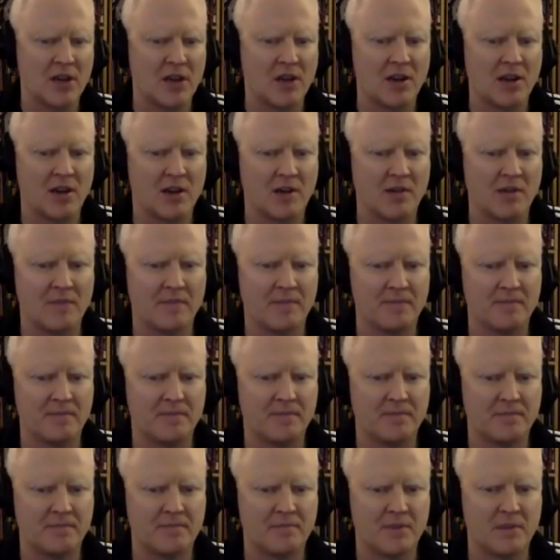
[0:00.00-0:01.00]
um
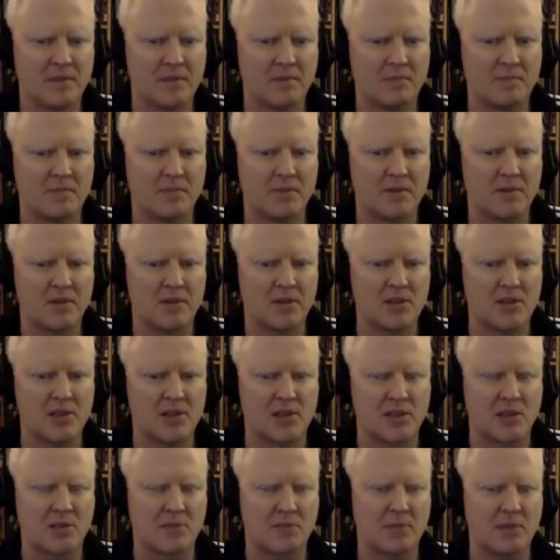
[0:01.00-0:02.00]
the
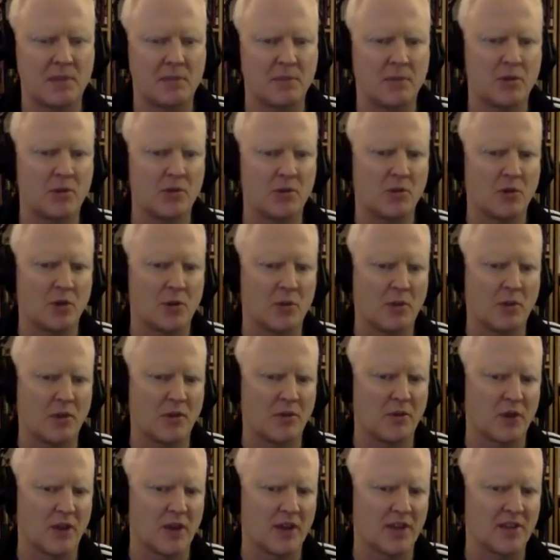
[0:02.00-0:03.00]
just the people who are my
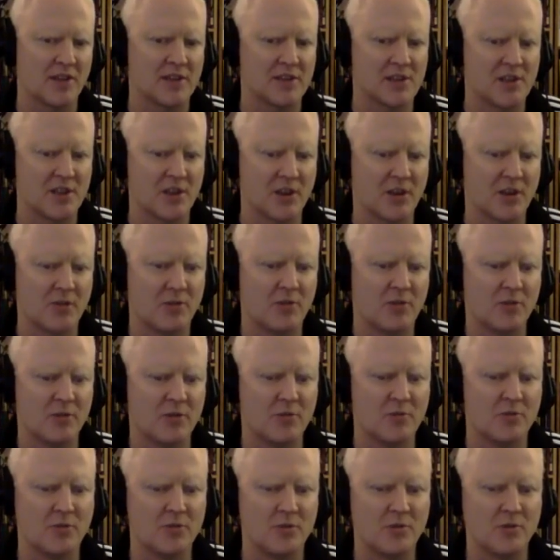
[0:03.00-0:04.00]
friends, you know, who